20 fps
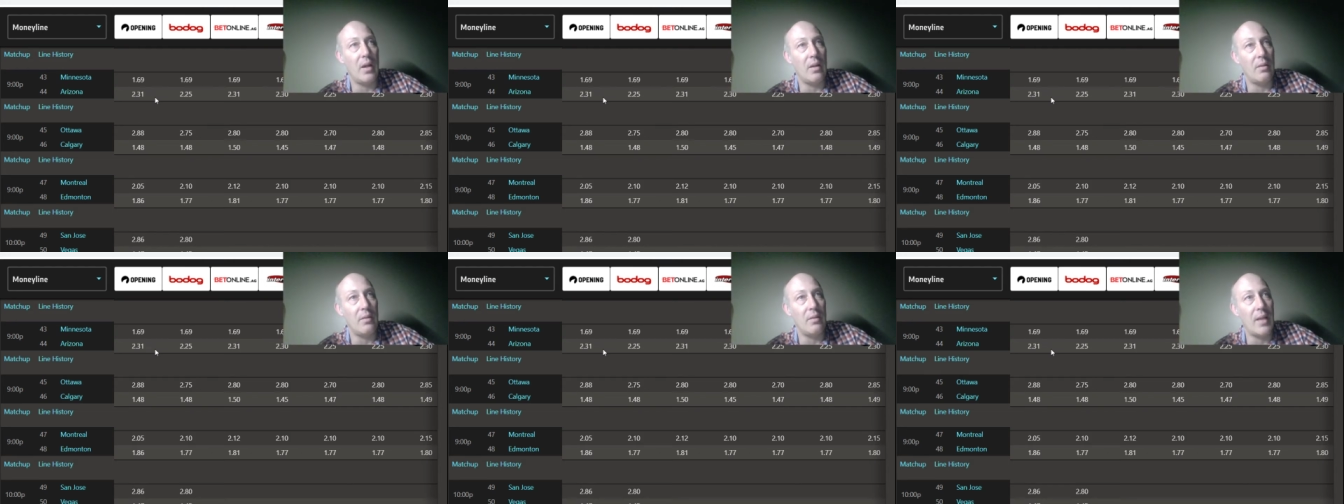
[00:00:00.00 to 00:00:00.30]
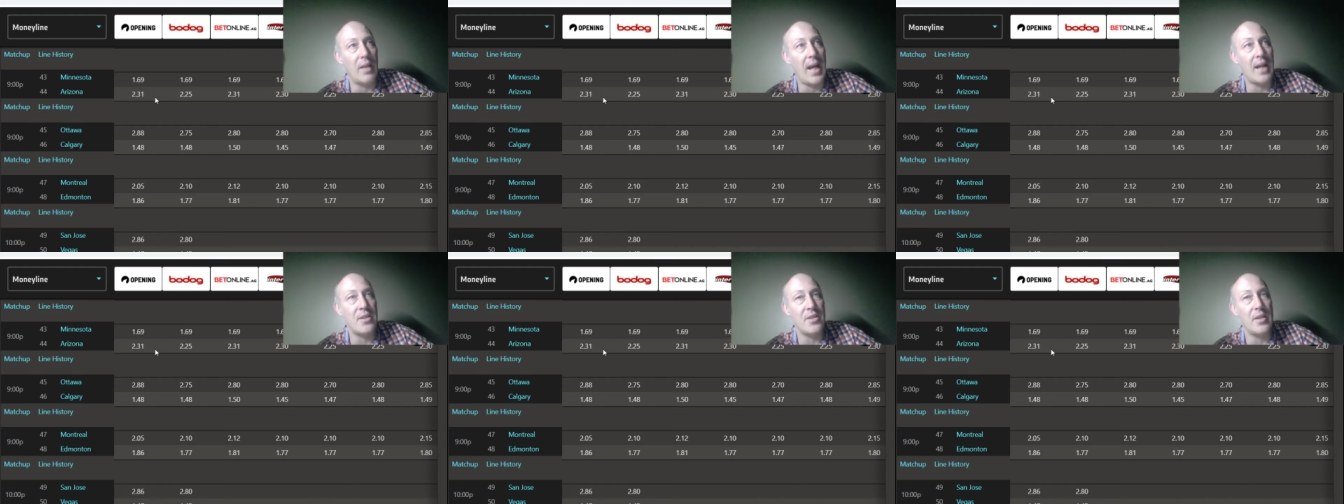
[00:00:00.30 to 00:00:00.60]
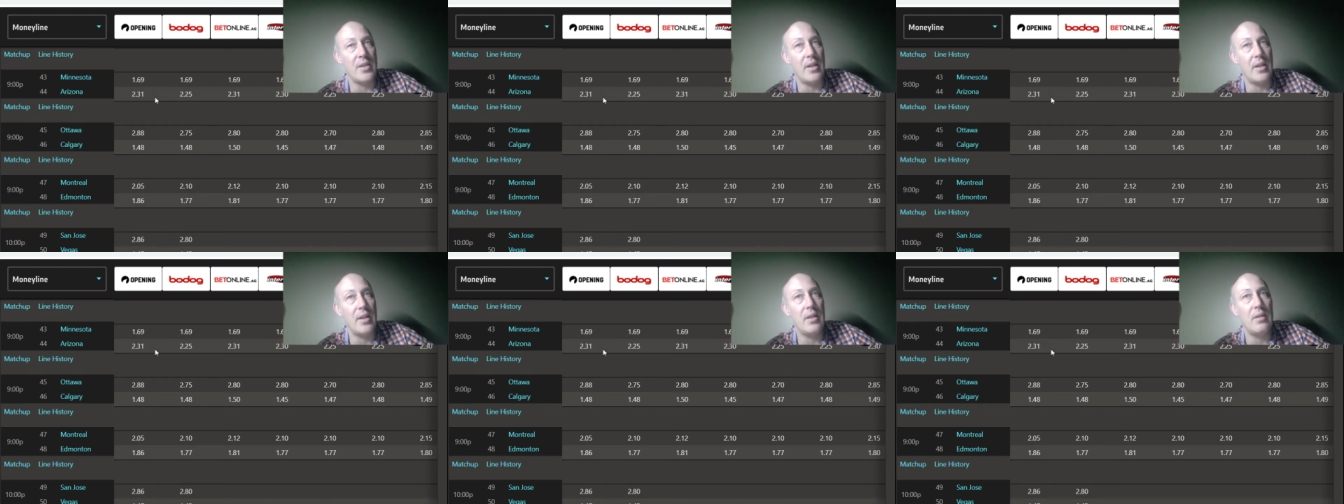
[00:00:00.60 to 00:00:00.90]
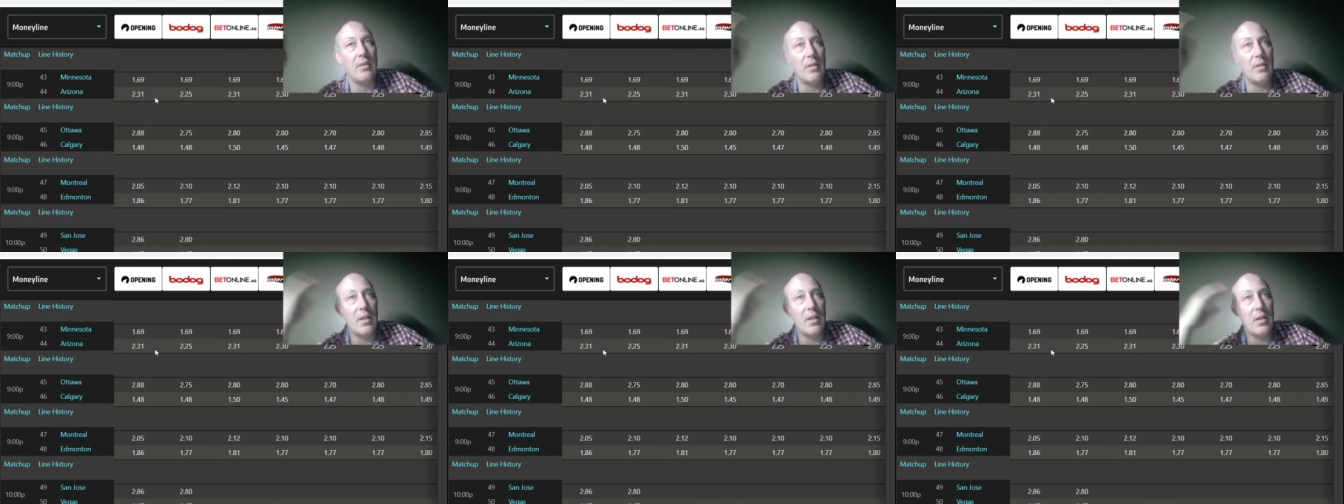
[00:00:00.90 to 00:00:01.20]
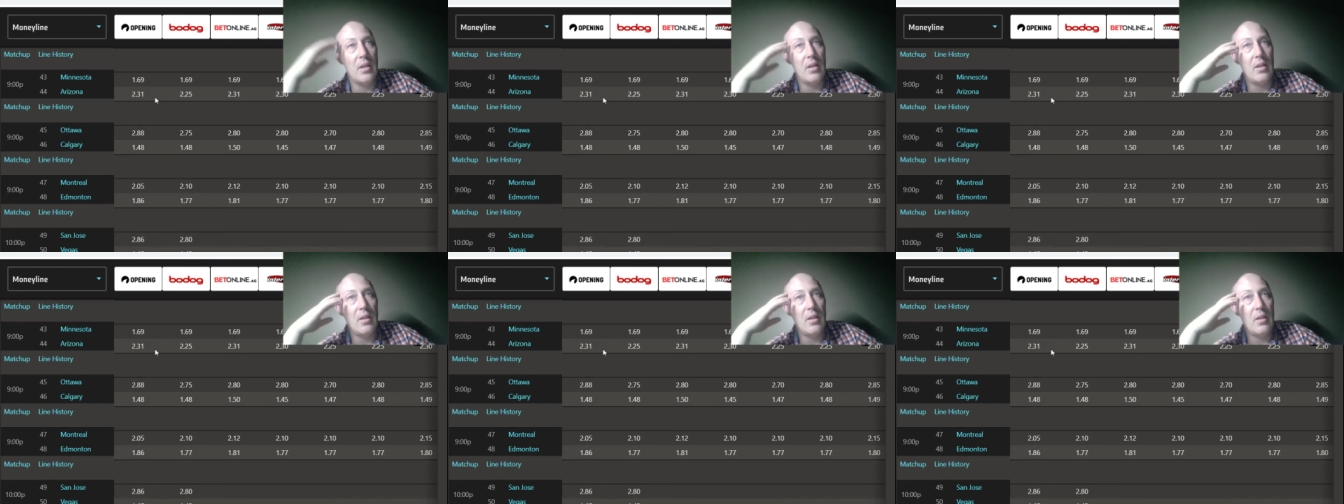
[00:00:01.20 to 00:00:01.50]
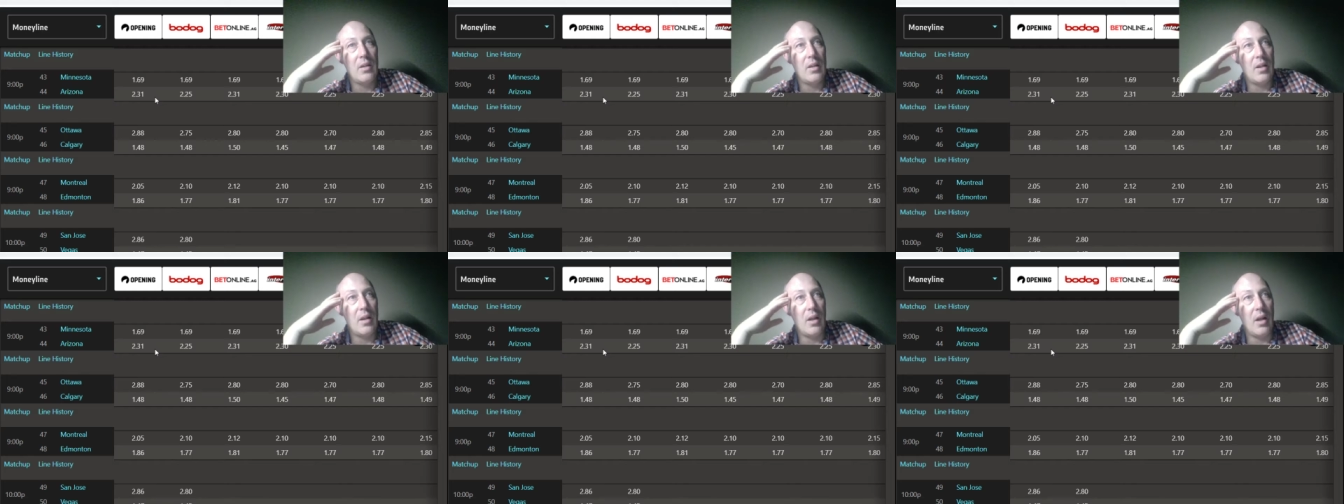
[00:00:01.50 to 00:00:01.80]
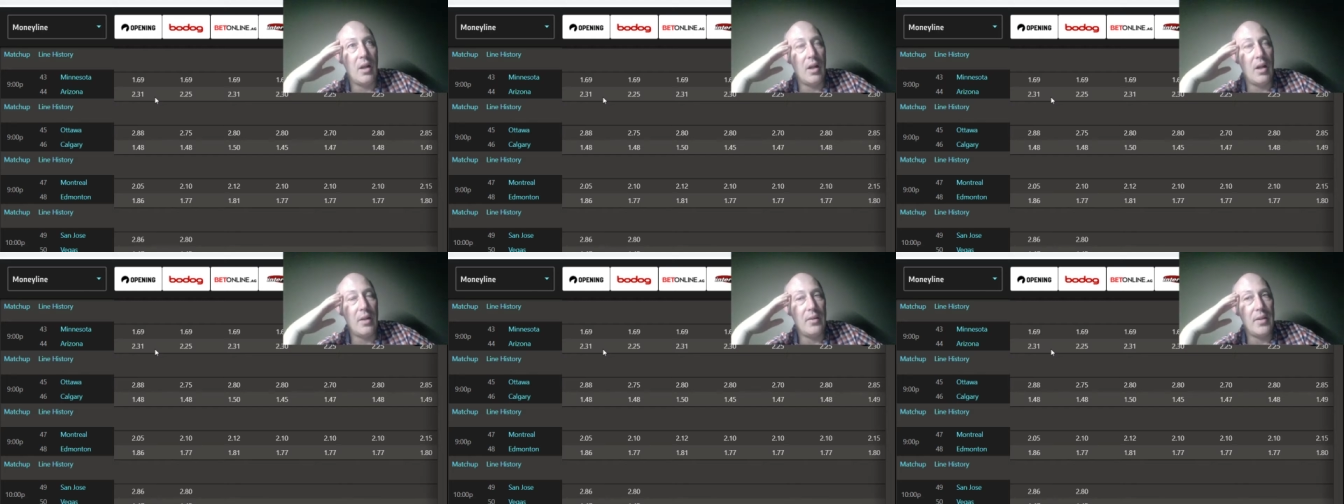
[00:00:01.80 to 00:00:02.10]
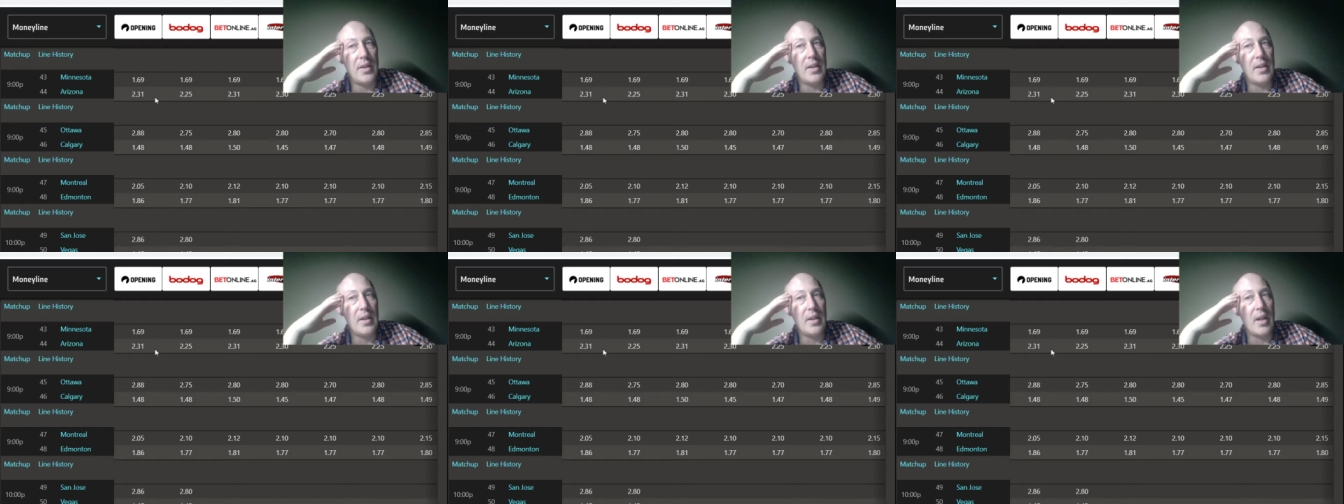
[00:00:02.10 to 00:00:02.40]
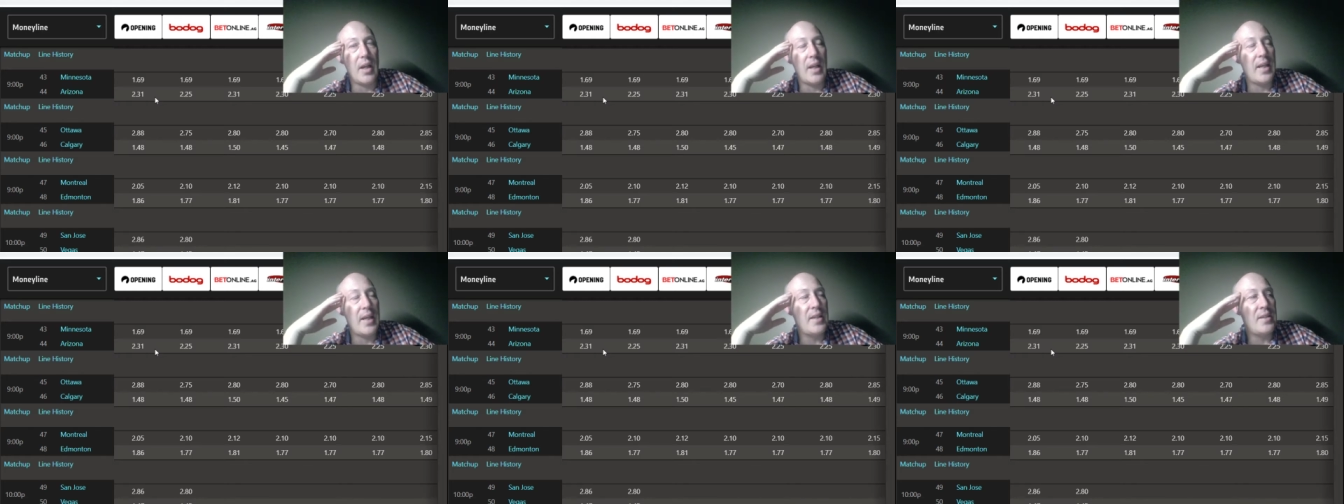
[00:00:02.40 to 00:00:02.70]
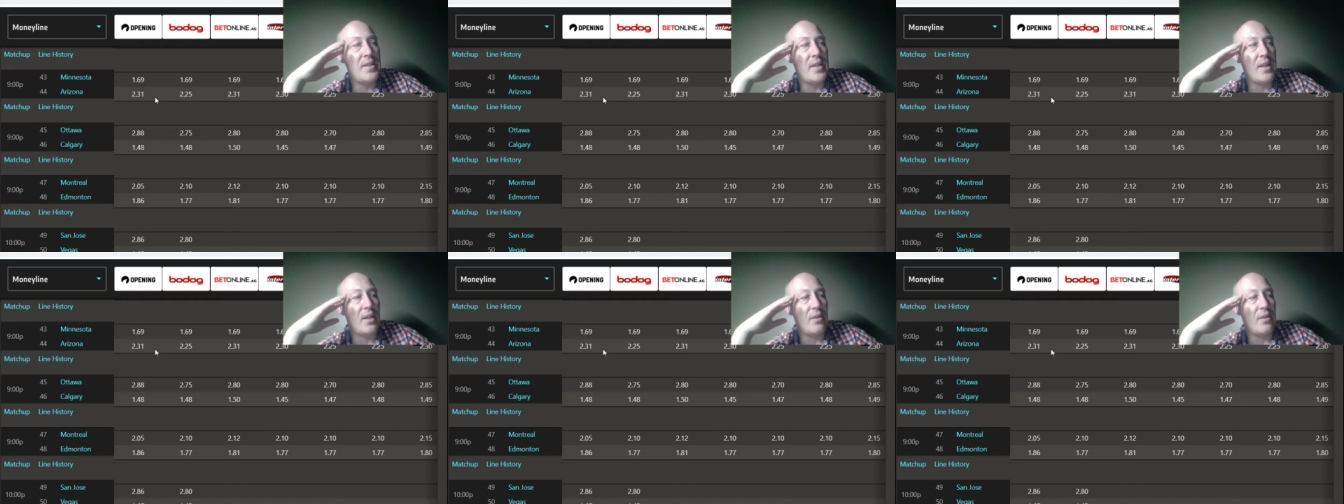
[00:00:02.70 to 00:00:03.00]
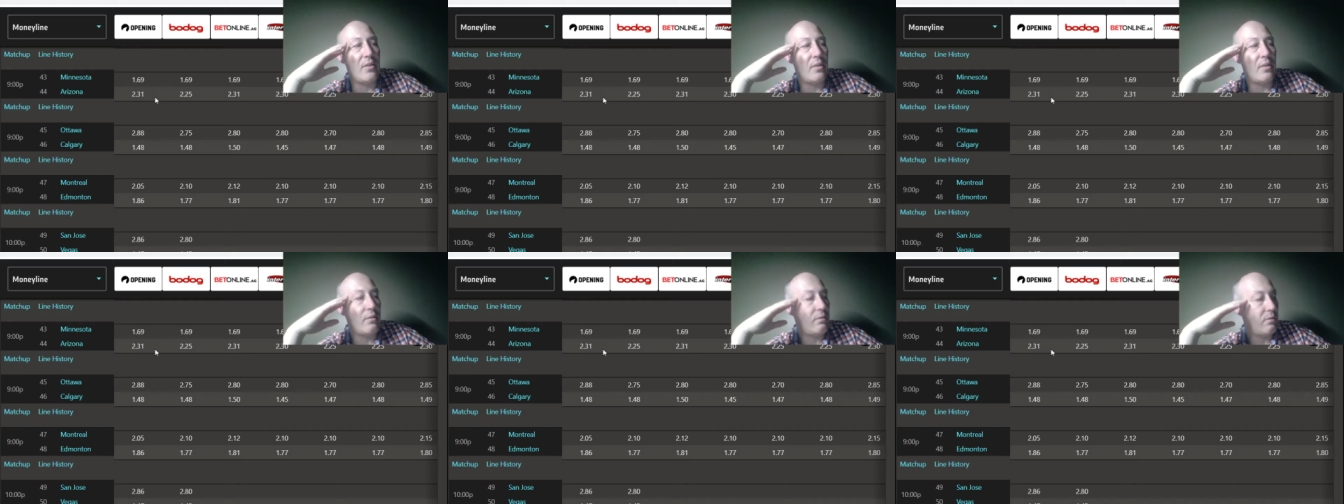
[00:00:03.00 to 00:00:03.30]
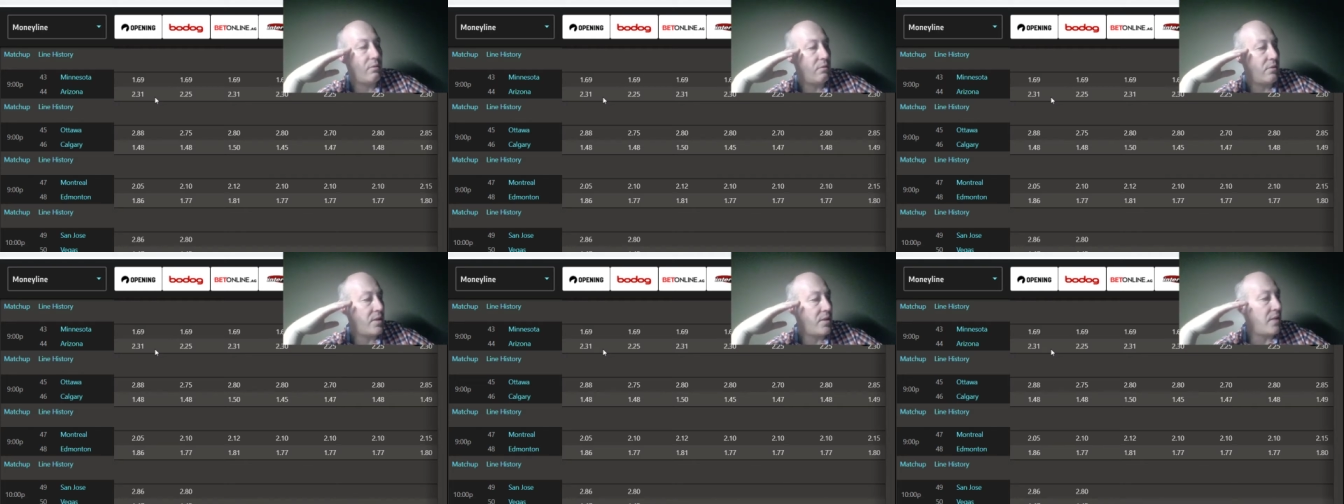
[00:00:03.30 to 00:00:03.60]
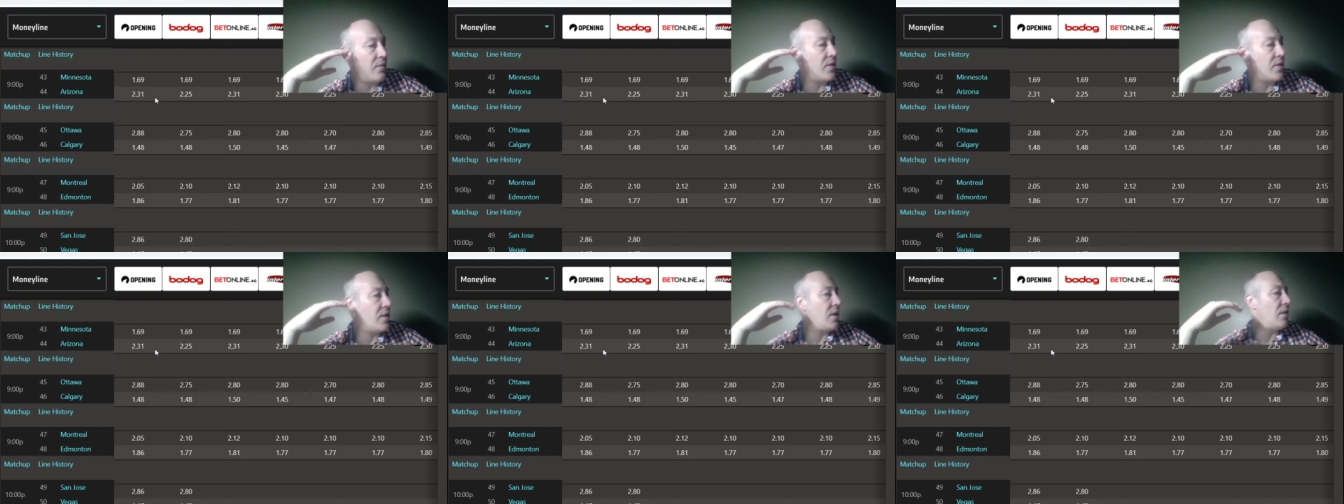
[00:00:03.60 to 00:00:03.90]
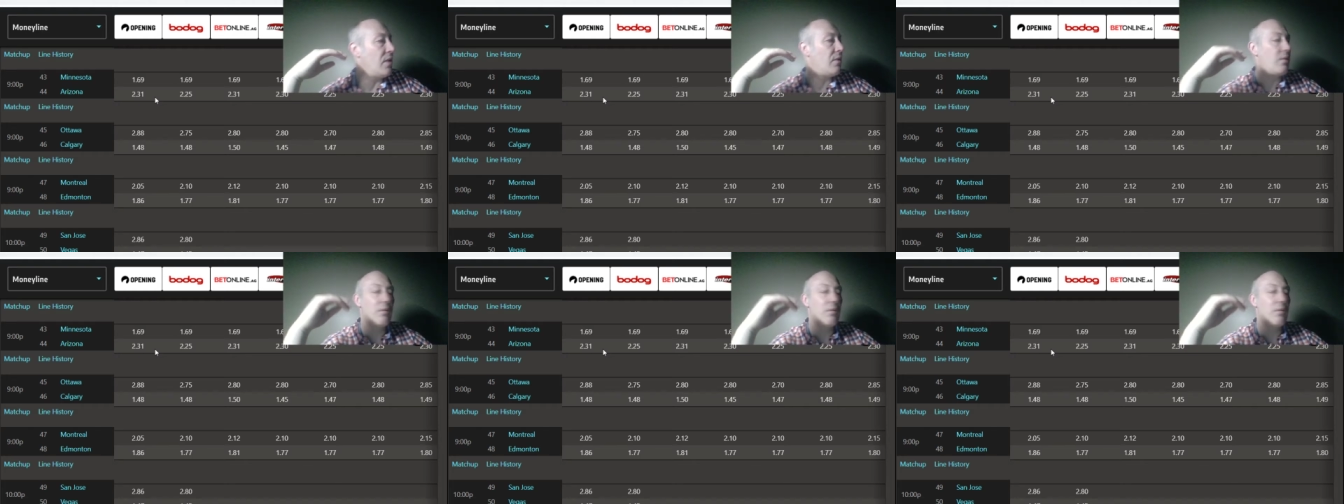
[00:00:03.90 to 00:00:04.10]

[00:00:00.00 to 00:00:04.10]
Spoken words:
last night on the 18th, 17th,